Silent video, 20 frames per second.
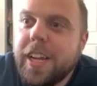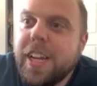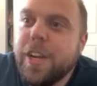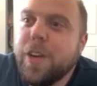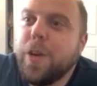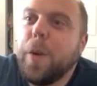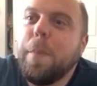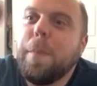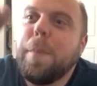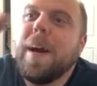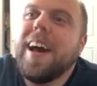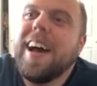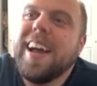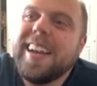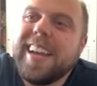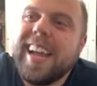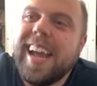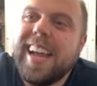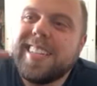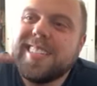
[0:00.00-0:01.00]
your
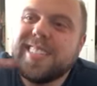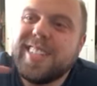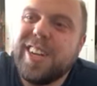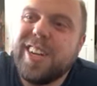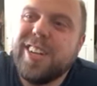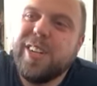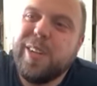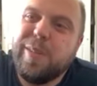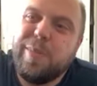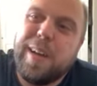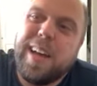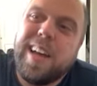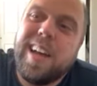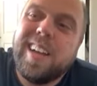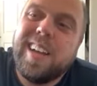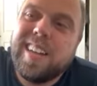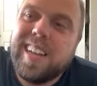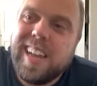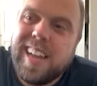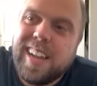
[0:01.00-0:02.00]
podcast on your
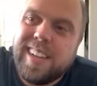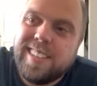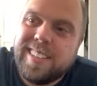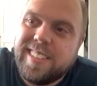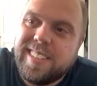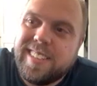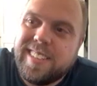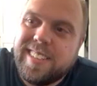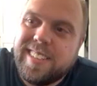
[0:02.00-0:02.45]
podcast.